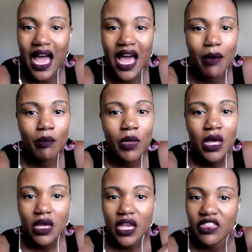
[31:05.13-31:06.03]
I'm
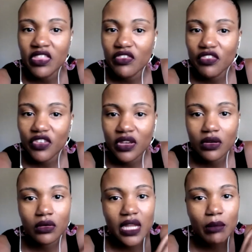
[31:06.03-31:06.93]
in the
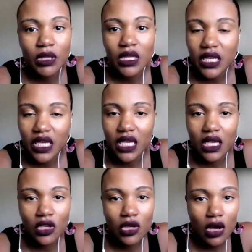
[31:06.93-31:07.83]
field. I'm looking.